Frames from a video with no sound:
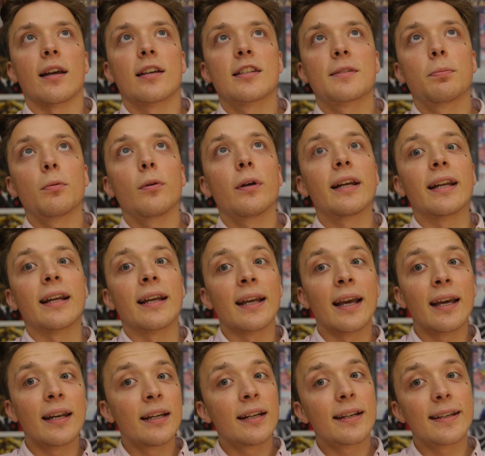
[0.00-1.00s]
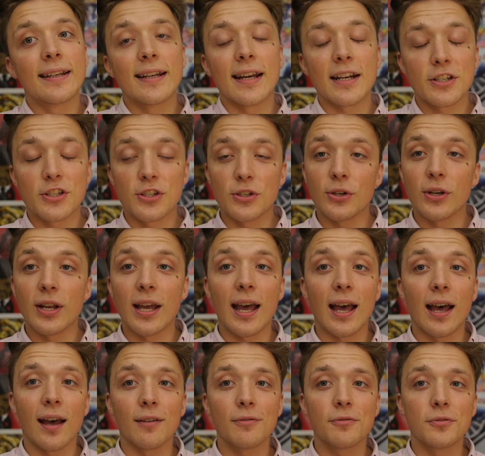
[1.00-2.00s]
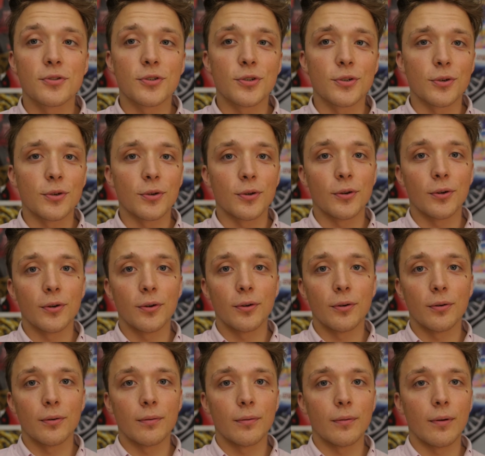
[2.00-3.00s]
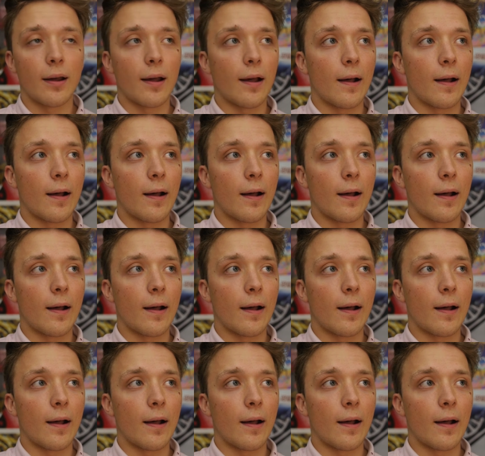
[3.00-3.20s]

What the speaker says: exploiting any connection you have to